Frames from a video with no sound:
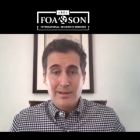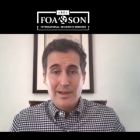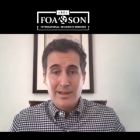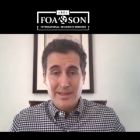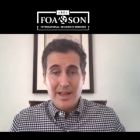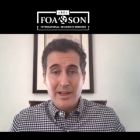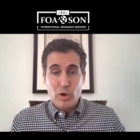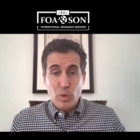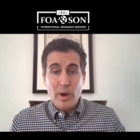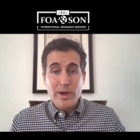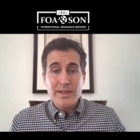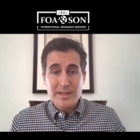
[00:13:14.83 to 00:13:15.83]
can take
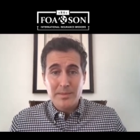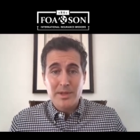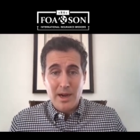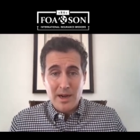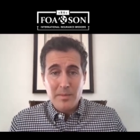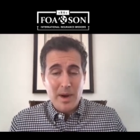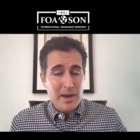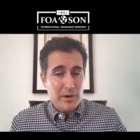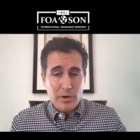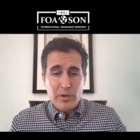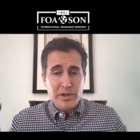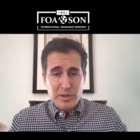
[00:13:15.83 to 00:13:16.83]
quite some time. I
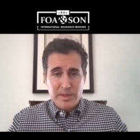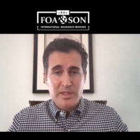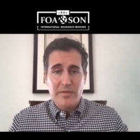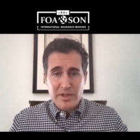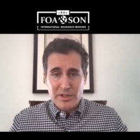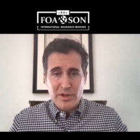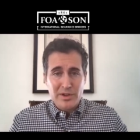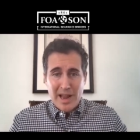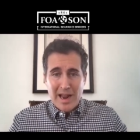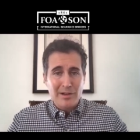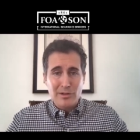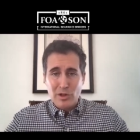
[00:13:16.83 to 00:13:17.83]
don't know the specifics on
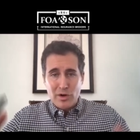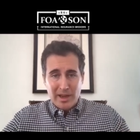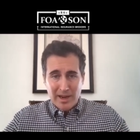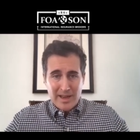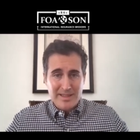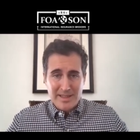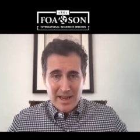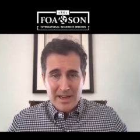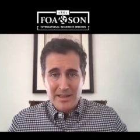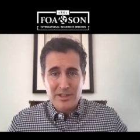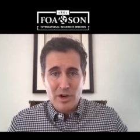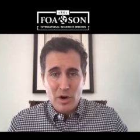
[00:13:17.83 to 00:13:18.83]
how long it has
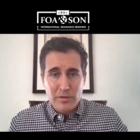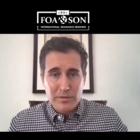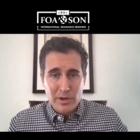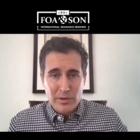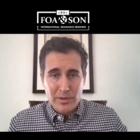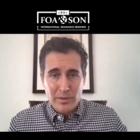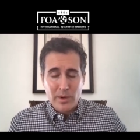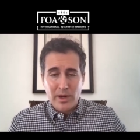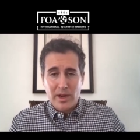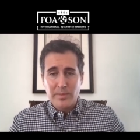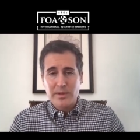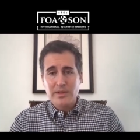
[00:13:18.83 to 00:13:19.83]
taken to offload the One
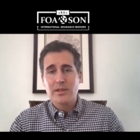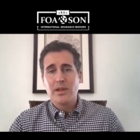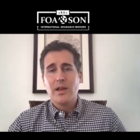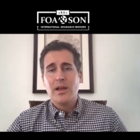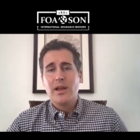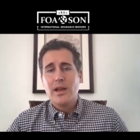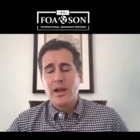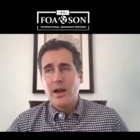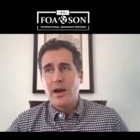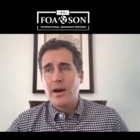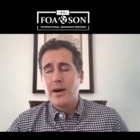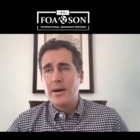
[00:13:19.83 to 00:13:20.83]
Apus.
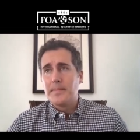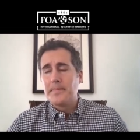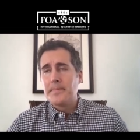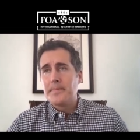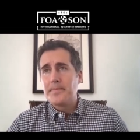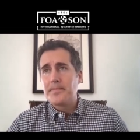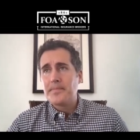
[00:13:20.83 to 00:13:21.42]
And